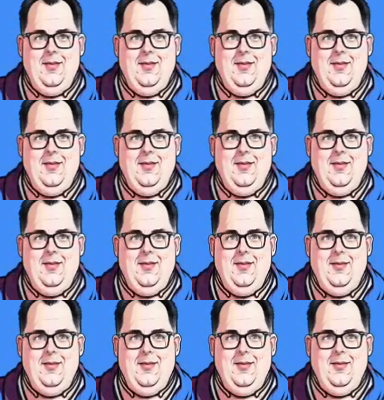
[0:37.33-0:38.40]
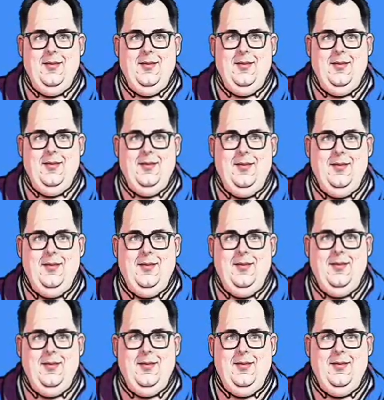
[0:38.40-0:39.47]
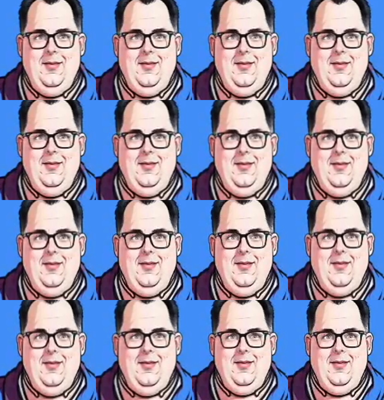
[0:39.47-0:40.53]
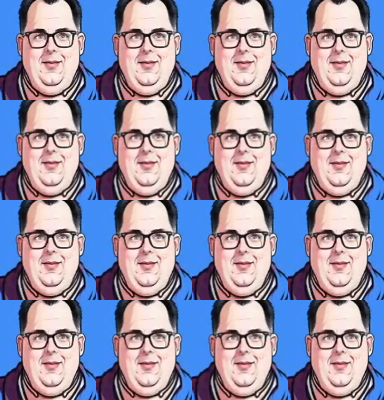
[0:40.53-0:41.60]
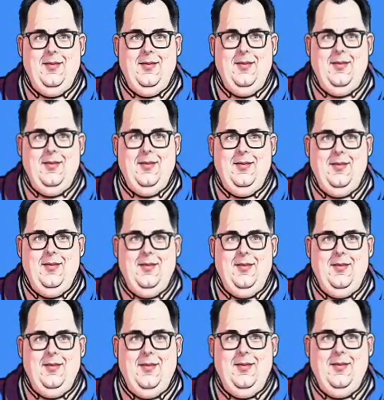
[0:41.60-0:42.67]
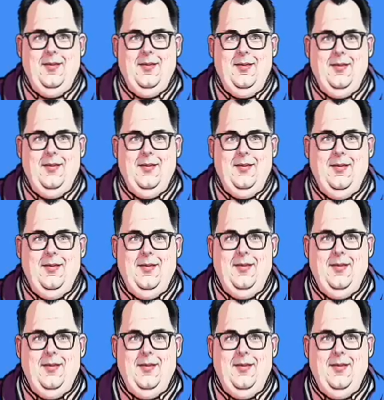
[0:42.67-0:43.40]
Nobody speaks.